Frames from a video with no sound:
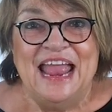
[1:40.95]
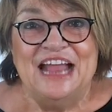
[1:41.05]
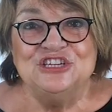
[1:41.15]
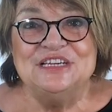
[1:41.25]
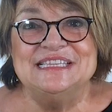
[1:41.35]

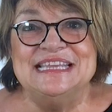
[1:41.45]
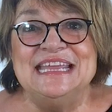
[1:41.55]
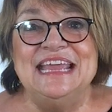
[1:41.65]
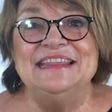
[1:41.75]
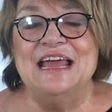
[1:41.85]
And she's
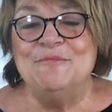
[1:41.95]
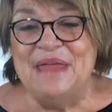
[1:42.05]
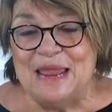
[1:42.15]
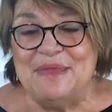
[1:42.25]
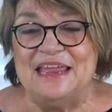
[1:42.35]
thinking that
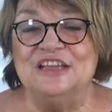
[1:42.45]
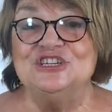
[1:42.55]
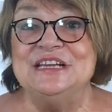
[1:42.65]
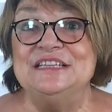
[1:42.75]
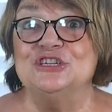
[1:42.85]
maybe
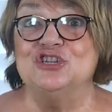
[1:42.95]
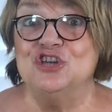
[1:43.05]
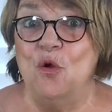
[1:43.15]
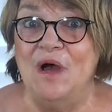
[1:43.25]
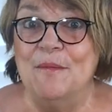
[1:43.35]
she needs to
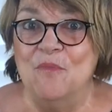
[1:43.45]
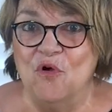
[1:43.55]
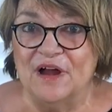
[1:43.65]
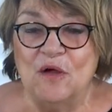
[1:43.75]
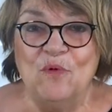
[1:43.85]
show up more.